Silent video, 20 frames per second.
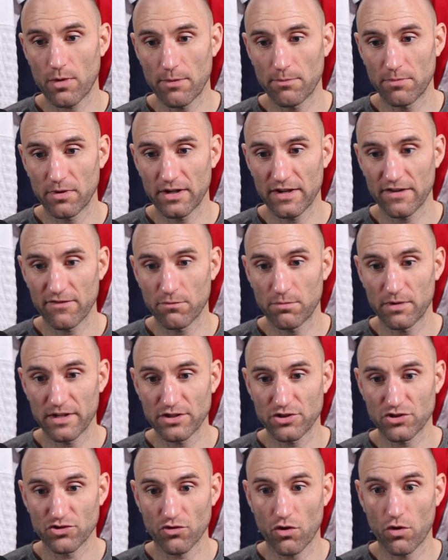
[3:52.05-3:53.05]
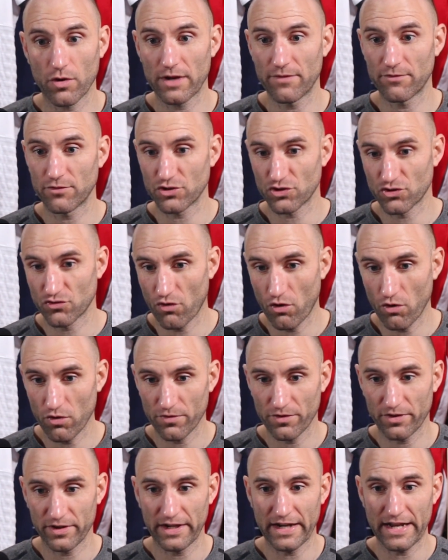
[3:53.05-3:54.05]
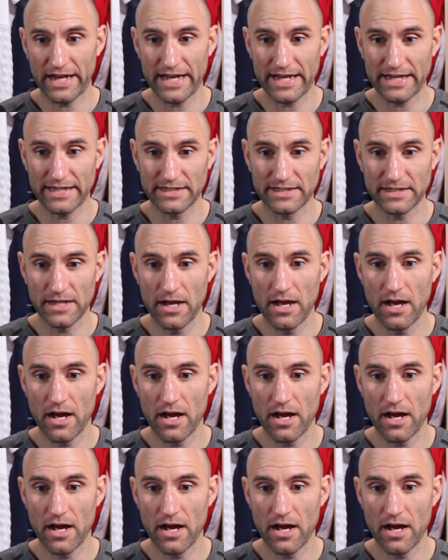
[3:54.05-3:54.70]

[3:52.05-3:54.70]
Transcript: unbelievably strong, even stronger than it is.